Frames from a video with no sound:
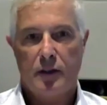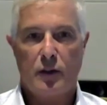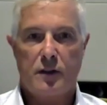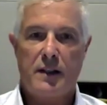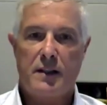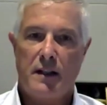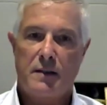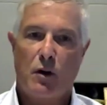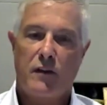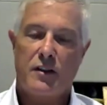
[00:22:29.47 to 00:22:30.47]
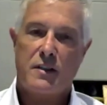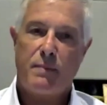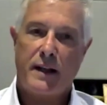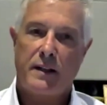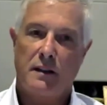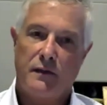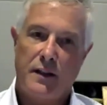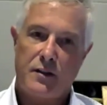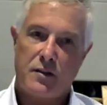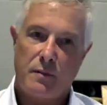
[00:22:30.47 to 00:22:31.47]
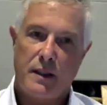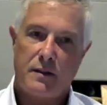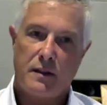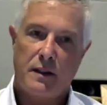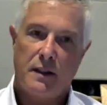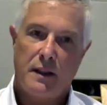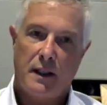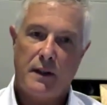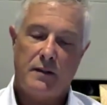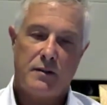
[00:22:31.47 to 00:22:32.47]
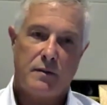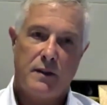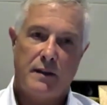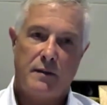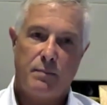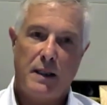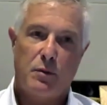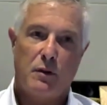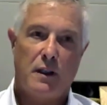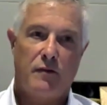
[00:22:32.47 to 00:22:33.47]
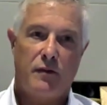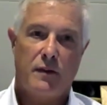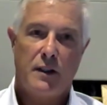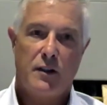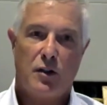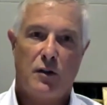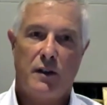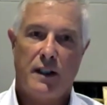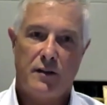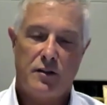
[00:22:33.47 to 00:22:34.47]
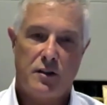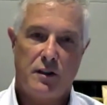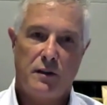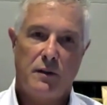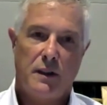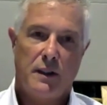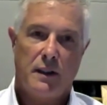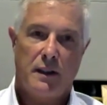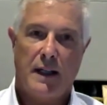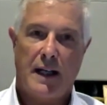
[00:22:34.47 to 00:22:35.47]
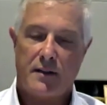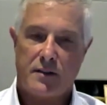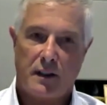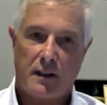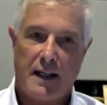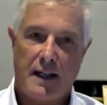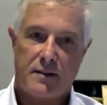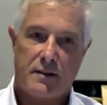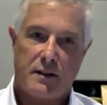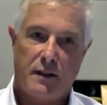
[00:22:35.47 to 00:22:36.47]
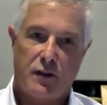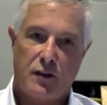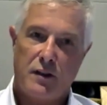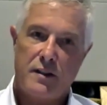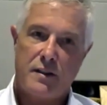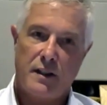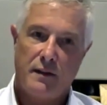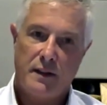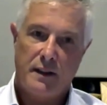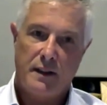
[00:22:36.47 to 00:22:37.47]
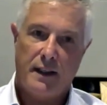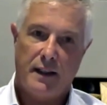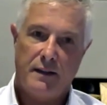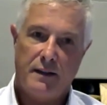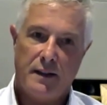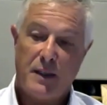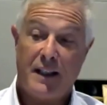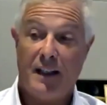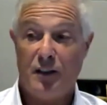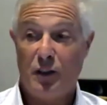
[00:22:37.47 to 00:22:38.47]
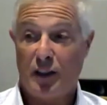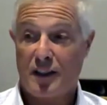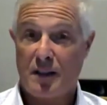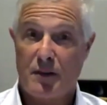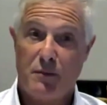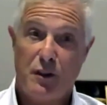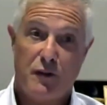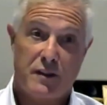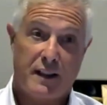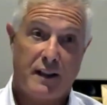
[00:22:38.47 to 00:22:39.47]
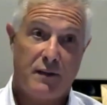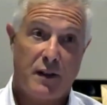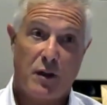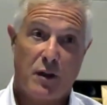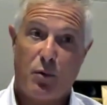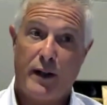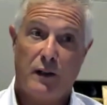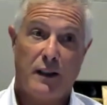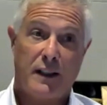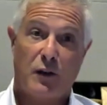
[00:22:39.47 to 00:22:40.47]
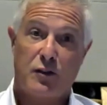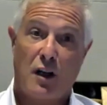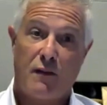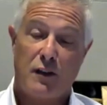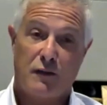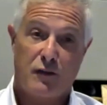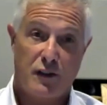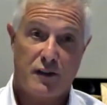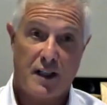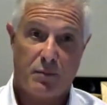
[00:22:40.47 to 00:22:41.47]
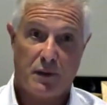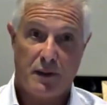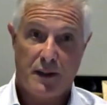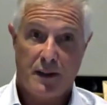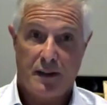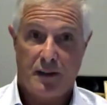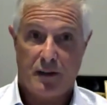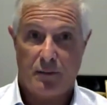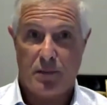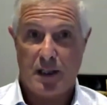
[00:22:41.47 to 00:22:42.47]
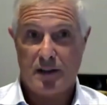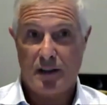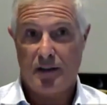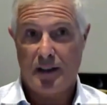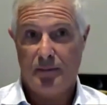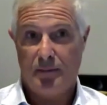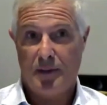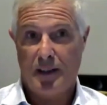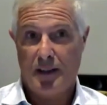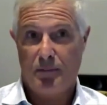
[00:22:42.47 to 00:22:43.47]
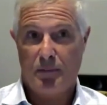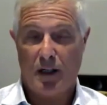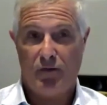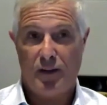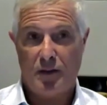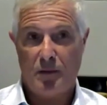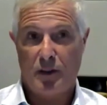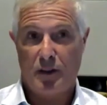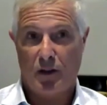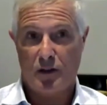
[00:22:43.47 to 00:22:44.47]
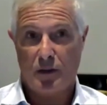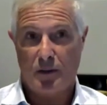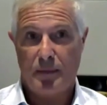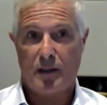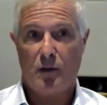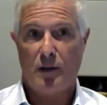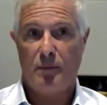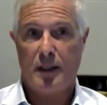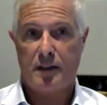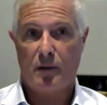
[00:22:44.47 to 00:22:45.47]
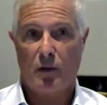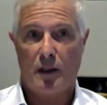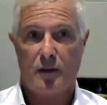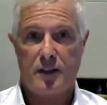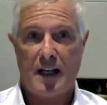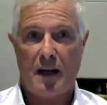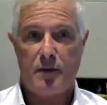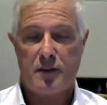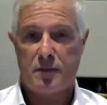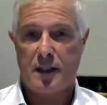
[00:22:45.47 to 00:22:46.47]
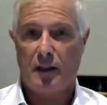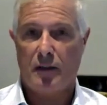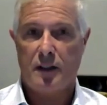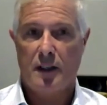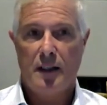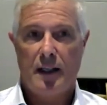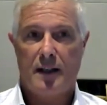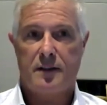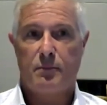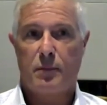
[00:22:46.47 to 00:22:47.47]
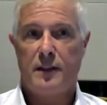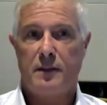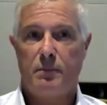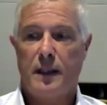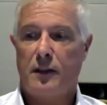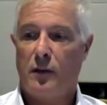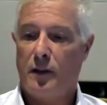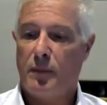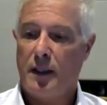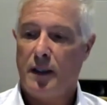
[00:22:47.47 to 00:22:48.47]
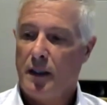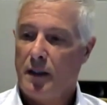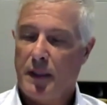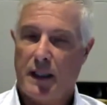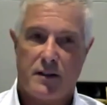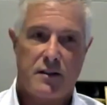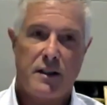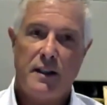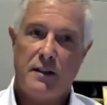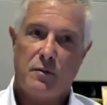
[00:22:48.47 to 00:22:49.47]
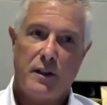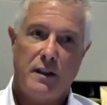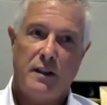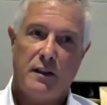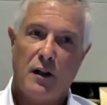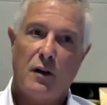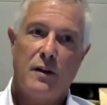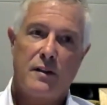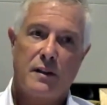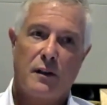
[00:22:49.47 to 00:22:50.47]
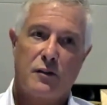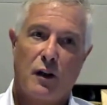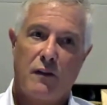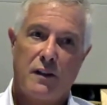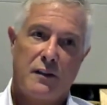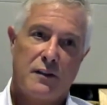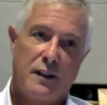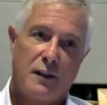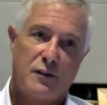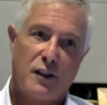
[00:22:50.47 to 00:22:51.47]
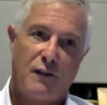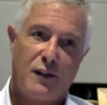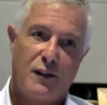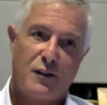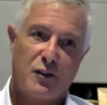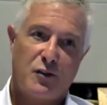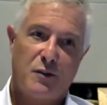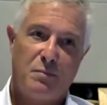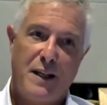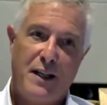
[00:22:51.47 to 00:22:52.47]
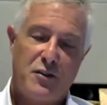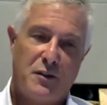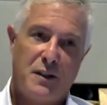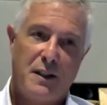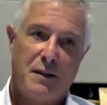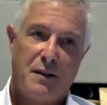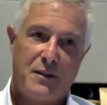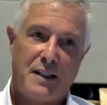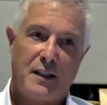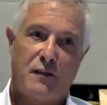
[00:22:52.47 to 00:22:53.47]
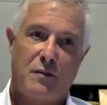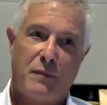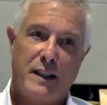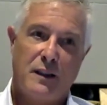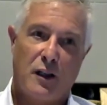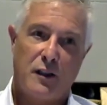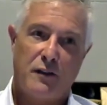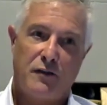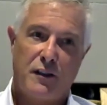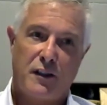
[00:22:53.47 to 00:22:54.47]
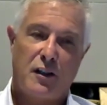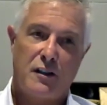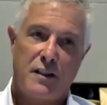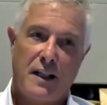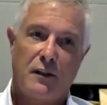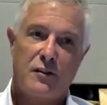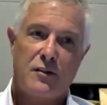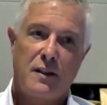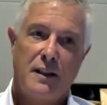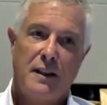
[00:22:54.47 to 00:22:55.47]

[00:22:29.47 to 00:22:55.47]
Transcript: So it's more of a speculative instrument that people have turned into an asset class of currency. But again, you look at some of the moves, like I want to point out, like El Salvador, for example, the president, they bought $50 million worth of Bitcoin because they wanted to establish themselves as embracing Bitcoin. But behind the scenes, what you need to know is El Salvador is also a major center for money laundering for the cartels.